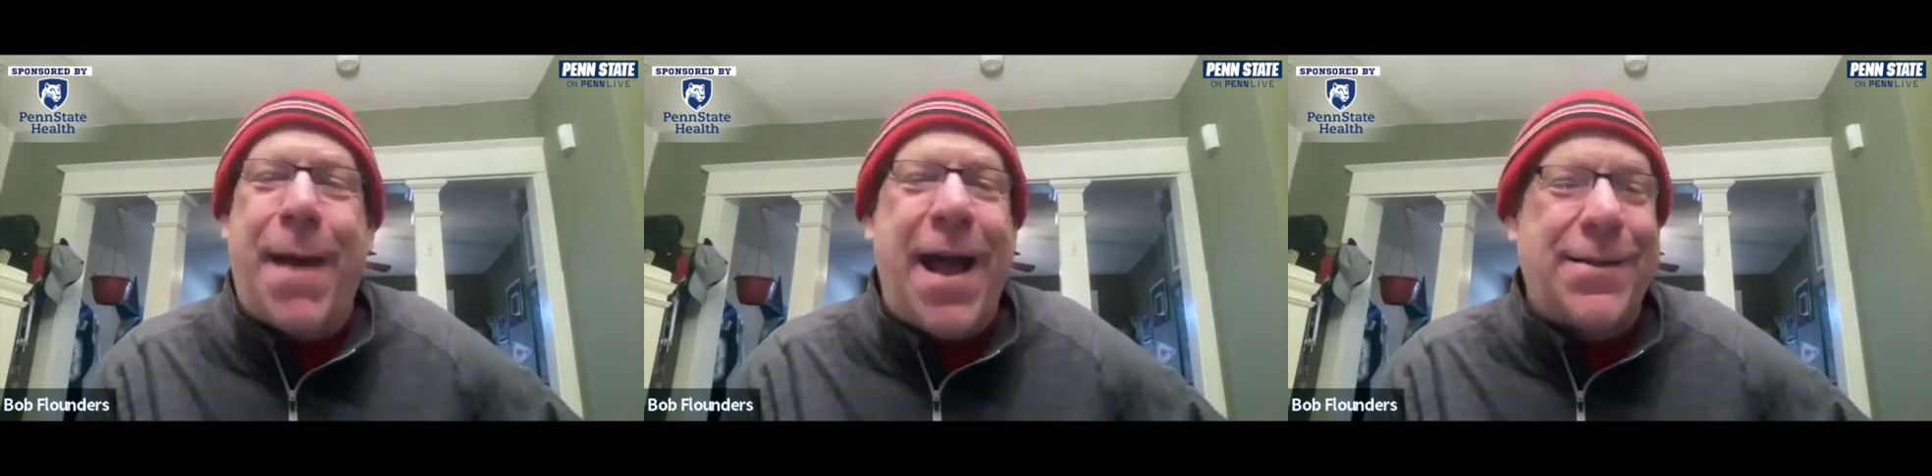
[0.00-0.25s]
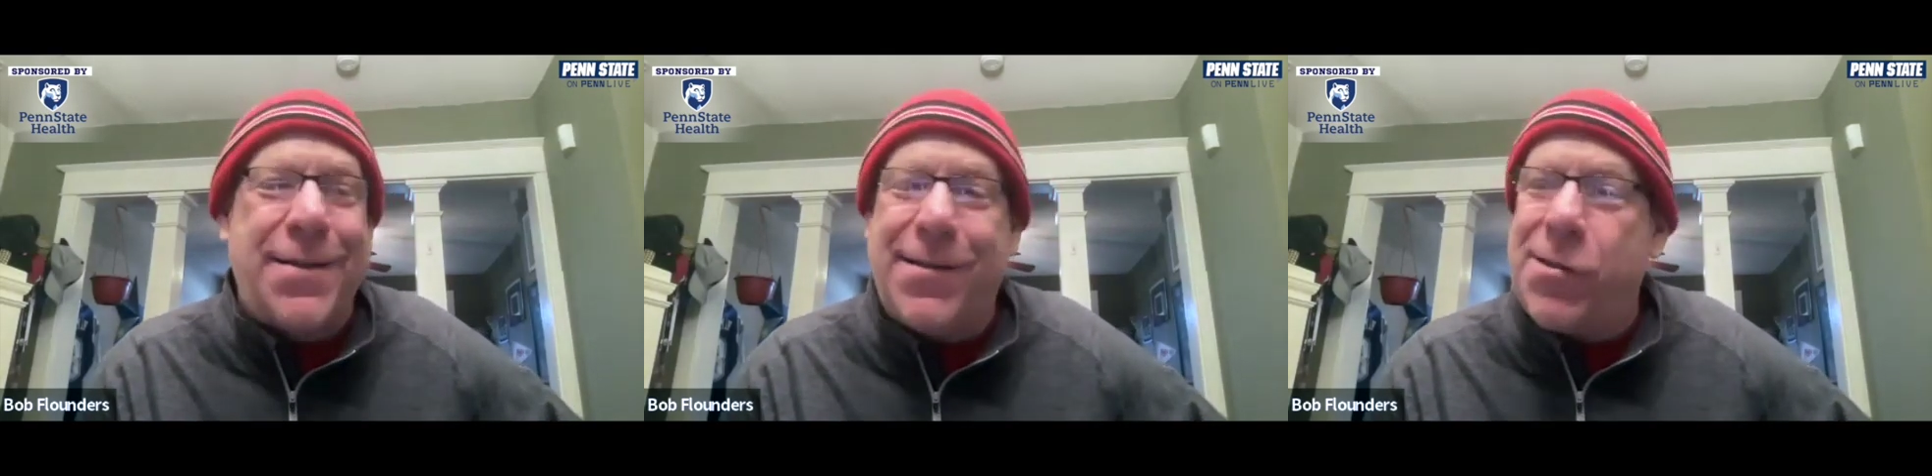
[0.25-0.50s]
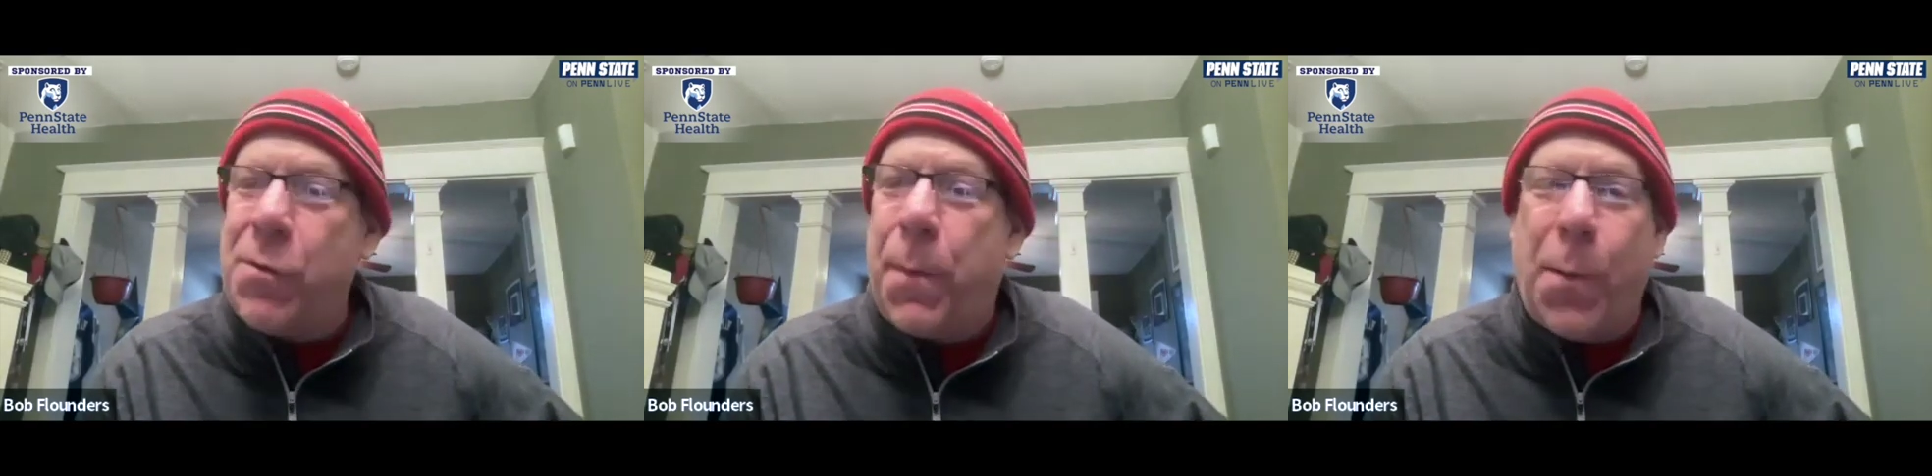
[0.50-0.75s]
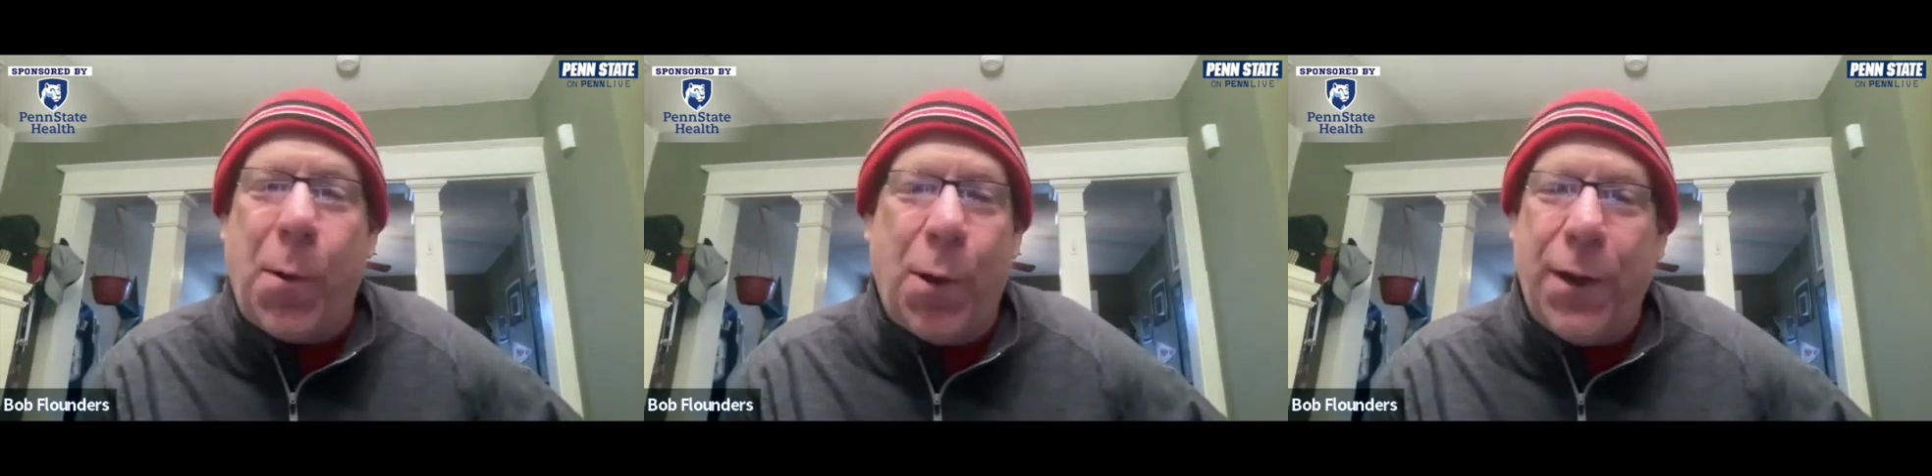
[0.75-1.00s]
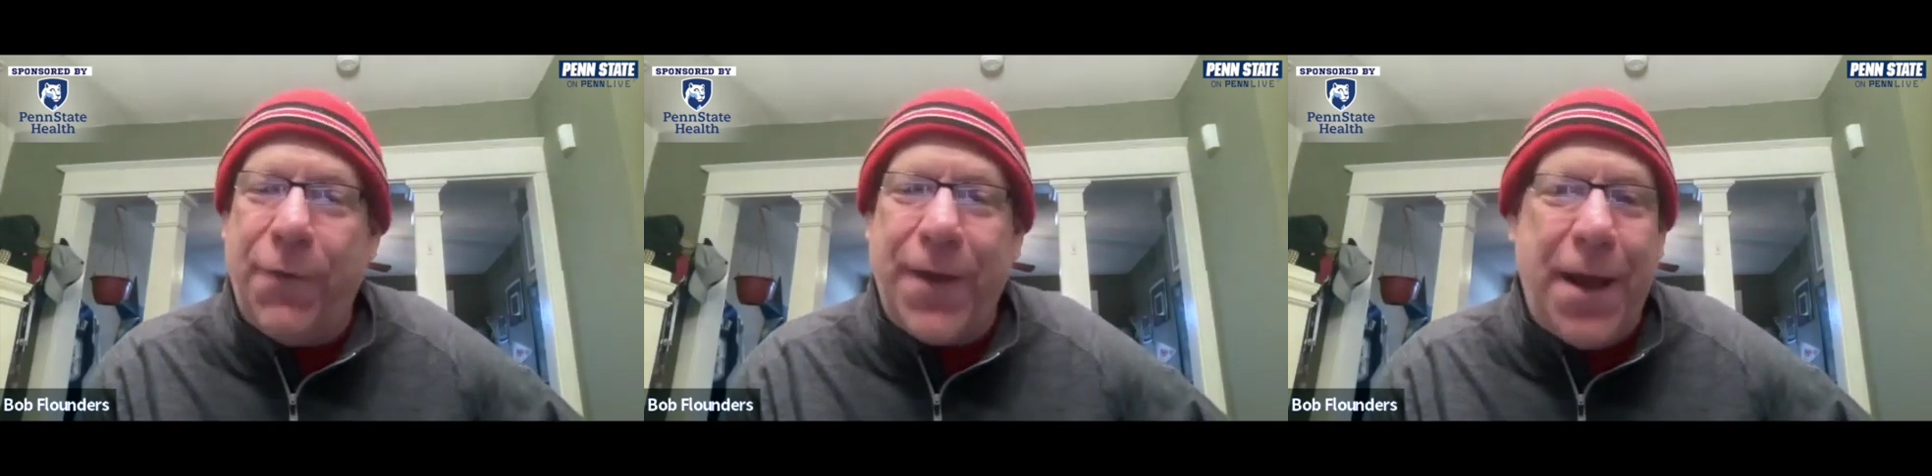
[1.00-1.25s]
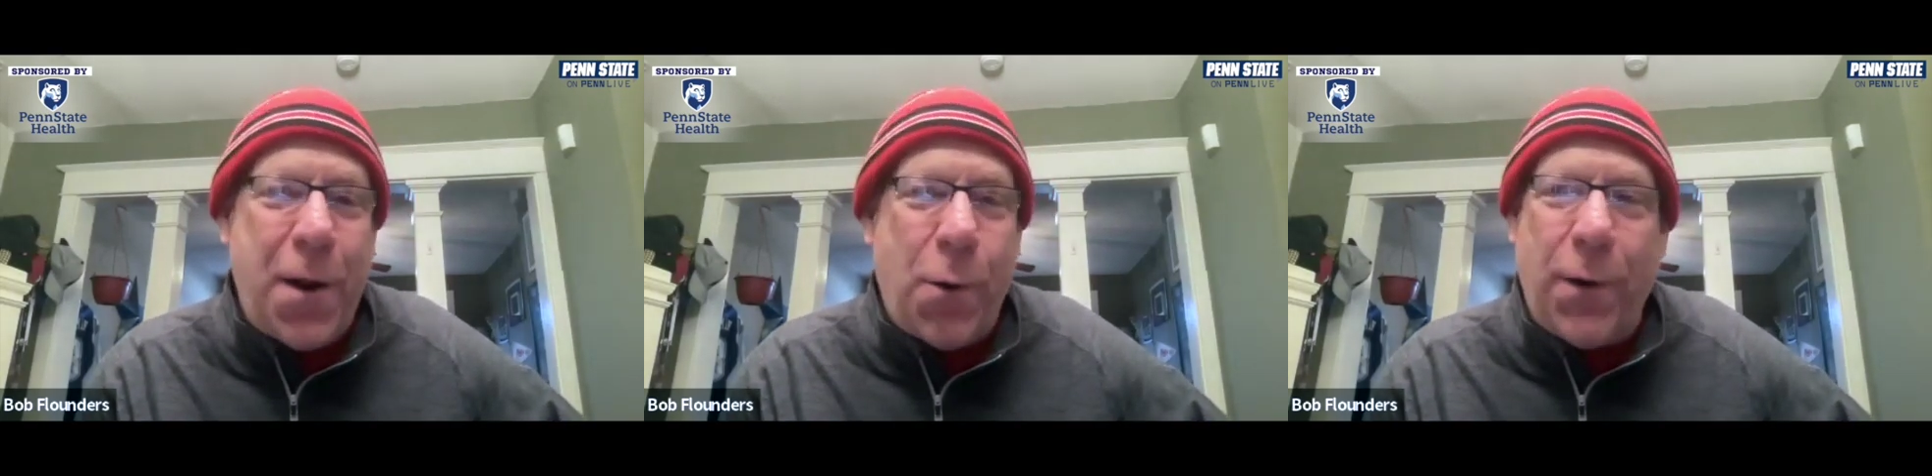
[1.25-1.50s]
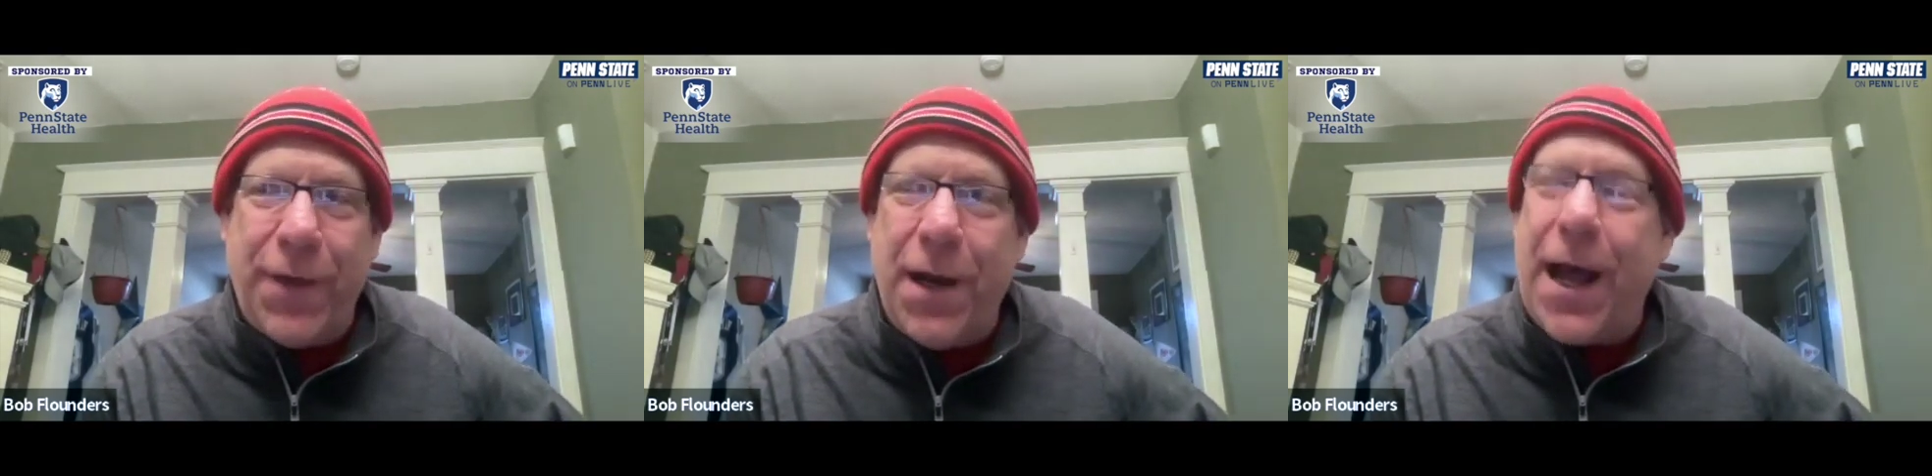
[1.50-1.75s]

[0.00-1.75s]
back to the Super Bowl if they don't.